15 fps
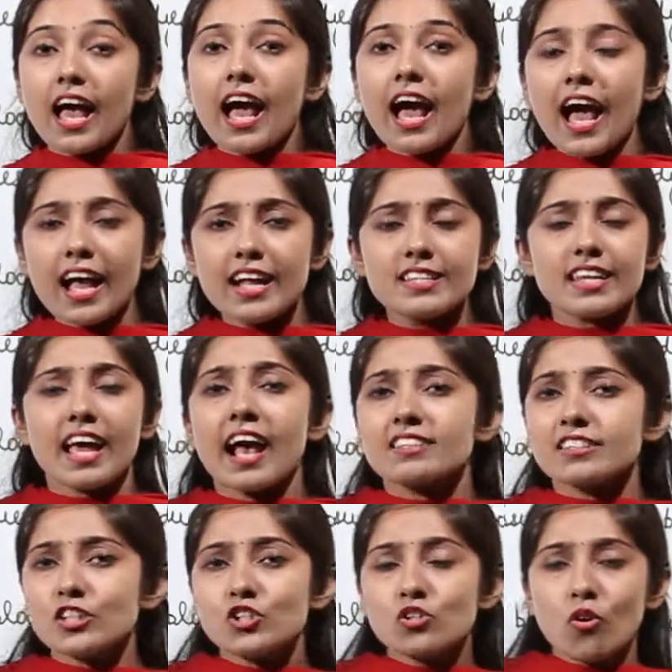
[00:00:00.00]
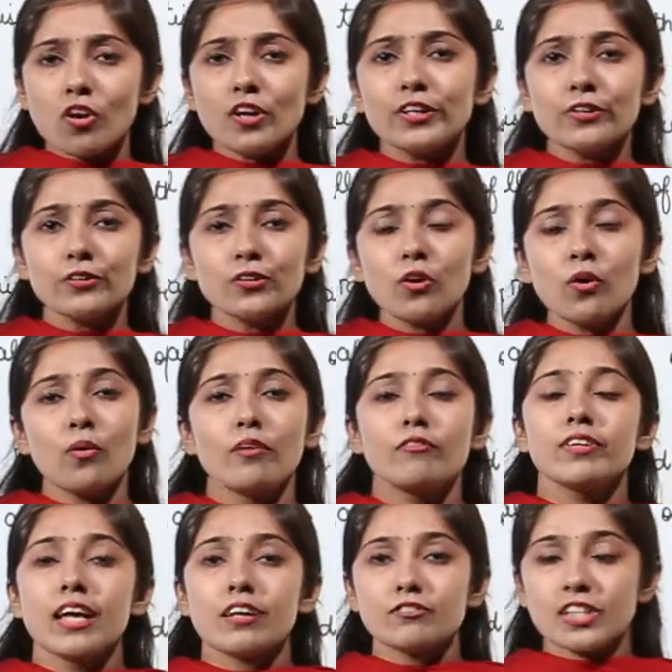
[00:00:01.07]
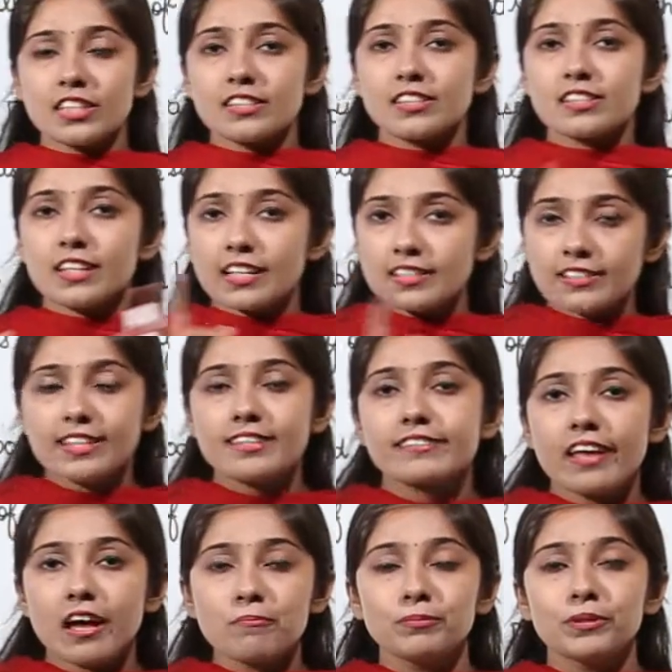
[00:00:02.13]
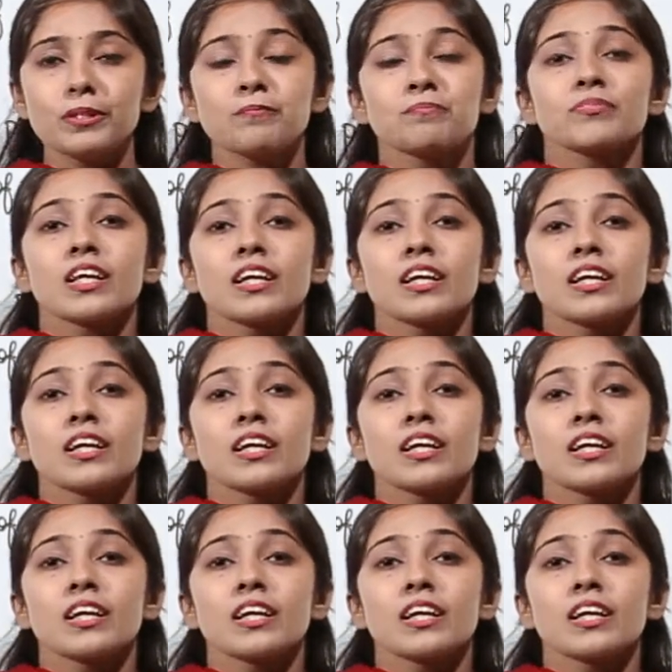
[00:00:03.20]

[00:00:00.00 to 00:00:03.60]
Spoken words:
And as I told you, we have just discussed the example